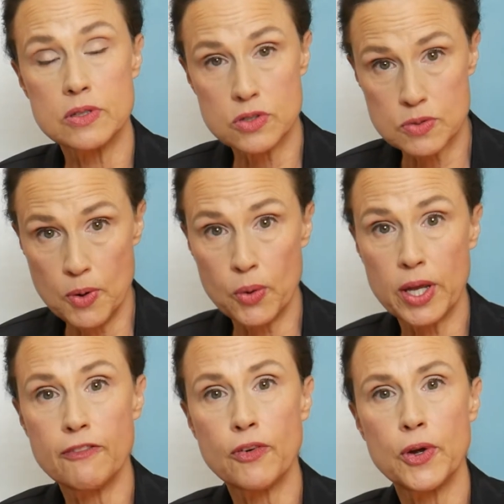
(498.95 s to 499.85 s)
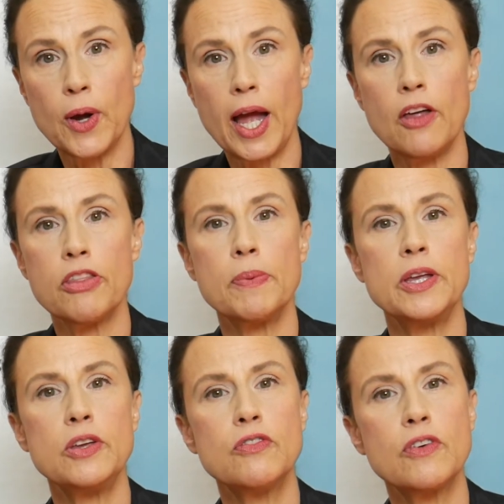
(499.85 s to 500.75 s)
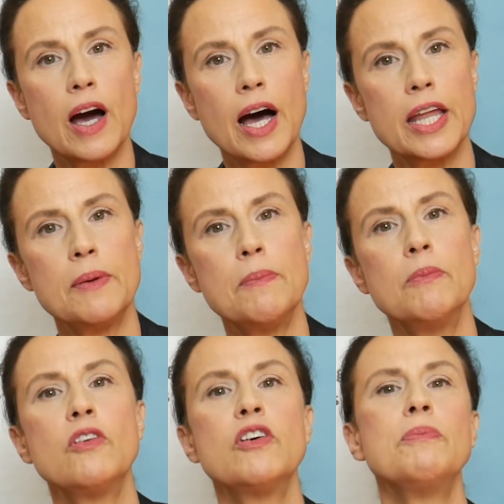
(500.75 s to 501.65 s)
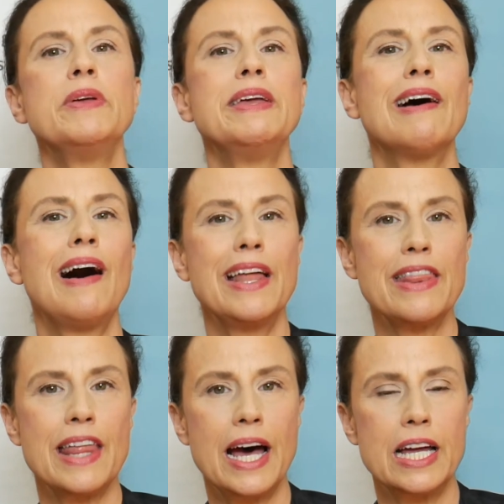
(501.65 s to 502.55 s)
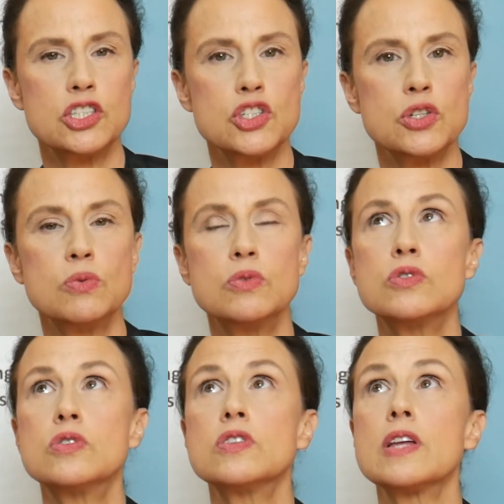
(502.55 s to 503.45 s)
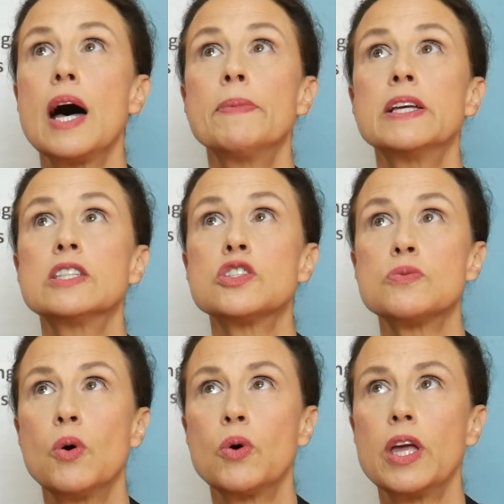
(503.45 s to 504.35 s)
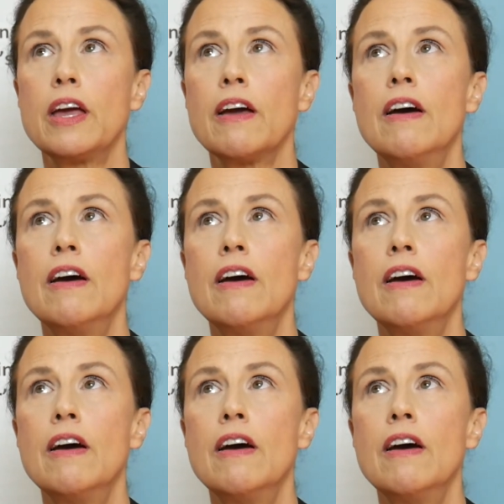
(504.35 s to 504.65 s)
smoking for your health, but you've got to move it beyond that to stopping smoking,